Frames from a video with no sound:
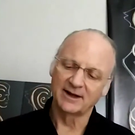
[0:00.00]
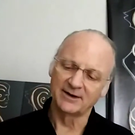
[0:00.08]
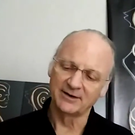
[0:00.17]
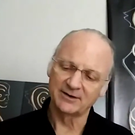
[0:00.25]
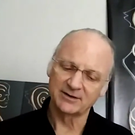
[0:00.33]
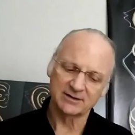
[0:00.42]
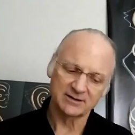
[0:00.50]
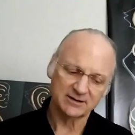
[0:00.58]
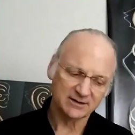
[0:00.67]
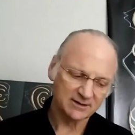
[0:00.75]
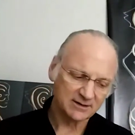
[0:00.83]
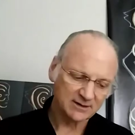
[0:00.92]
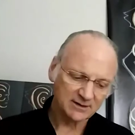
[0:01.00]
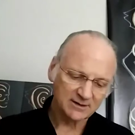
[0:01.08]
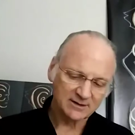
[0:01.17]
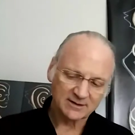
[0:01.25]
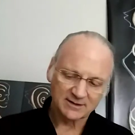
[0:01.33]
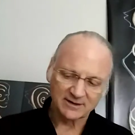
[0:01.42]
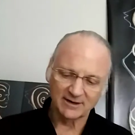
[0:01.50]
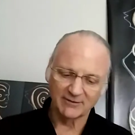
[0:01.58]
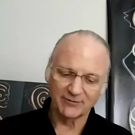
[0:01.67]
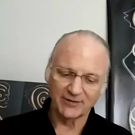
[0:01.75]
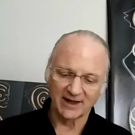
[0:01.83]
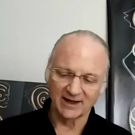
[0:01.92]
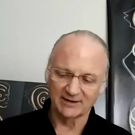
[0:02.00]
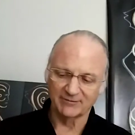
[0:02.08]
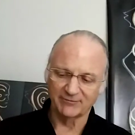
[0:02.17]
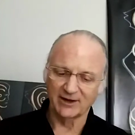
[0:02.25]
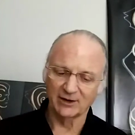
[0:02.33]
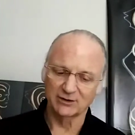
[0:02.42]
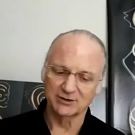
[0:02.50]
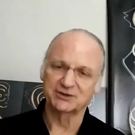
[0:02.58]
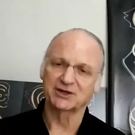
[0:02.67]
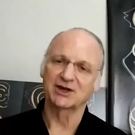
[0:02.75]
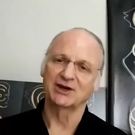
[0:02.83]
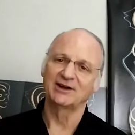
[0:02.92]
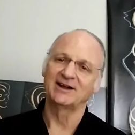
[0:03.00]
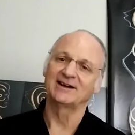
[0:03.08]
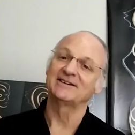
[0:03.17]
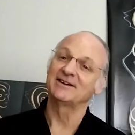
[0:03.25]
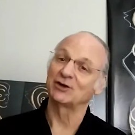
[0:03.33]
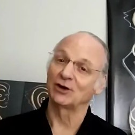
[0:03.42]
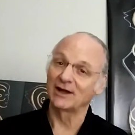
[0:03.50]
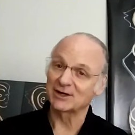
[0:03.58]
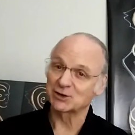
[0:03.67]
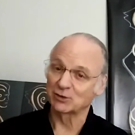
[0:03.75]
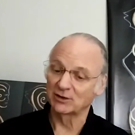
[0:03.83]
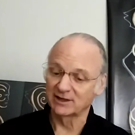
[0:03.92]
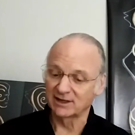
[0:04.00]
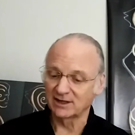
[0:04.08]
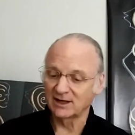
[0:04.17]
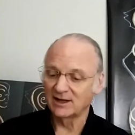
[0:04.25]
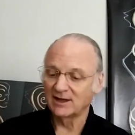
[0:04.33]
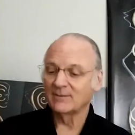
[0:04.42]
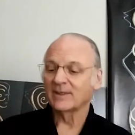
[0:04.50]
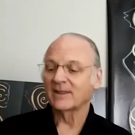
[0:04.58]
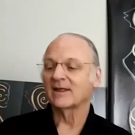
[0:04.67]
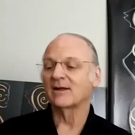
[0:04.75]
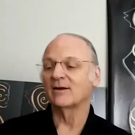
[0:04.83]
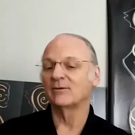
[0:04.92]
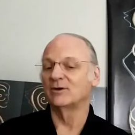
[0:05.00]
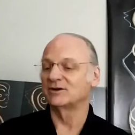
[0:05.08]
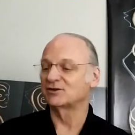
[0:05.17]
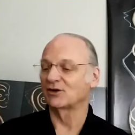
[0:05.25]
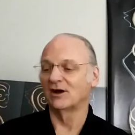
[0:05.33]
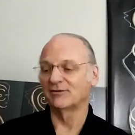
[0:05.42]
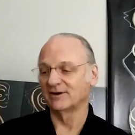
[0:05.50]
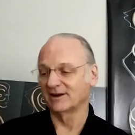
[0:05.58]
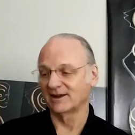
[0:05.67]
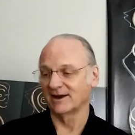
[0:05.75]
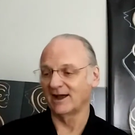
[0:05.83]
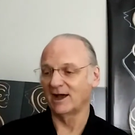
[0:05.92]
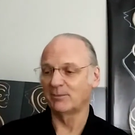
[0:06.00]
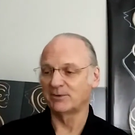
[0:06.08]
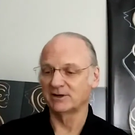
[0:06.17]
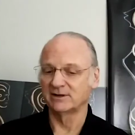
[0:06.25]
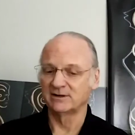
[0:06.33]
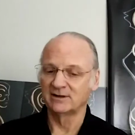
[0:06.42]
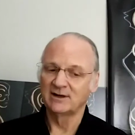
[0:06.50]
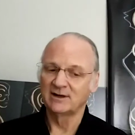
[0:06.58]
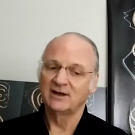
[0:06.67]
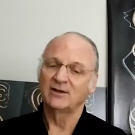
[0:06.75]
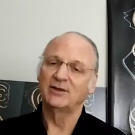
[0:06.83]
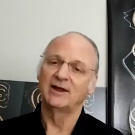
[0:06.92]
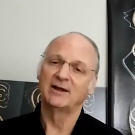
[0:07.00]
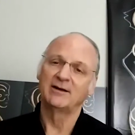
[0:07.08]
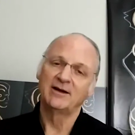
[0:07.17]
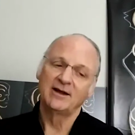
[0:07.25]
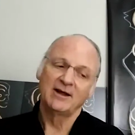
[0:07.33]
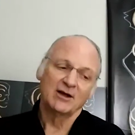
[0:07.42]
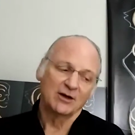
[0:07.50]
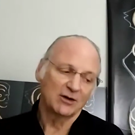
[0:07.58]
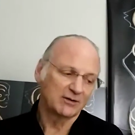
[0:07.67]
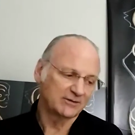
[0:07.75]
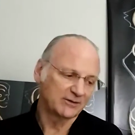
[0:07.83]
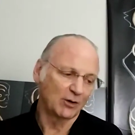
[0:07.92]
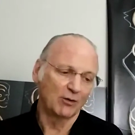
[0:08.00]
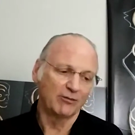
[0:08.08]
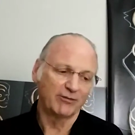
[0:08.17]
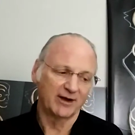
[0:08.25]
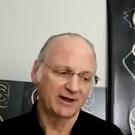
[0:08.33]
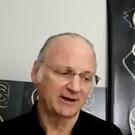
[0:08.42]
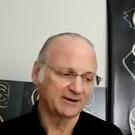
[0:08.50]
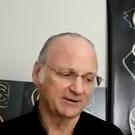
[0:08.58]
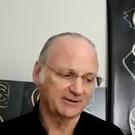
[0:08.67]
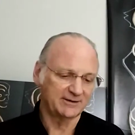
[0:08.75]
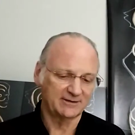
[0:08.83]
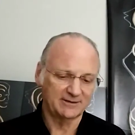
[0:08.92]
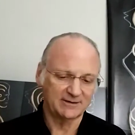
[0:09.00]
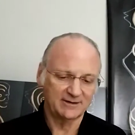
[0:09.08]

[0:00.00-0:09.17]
And if that fails to connect intellectually, which often can happen, then go find